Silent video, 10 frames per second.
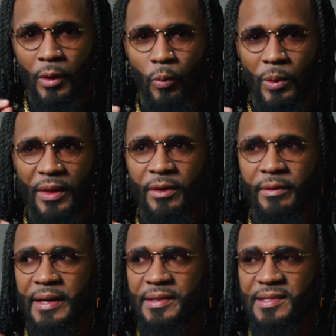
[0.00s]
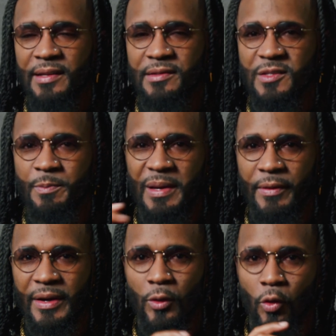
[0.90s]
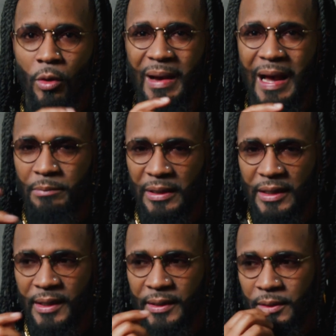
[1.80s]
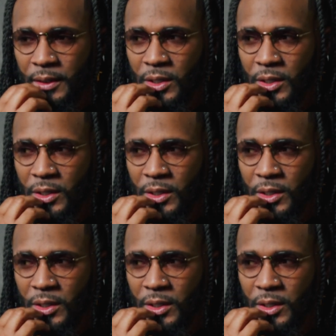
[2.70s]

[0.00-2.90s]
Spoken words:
whether it's in spirit or by blood,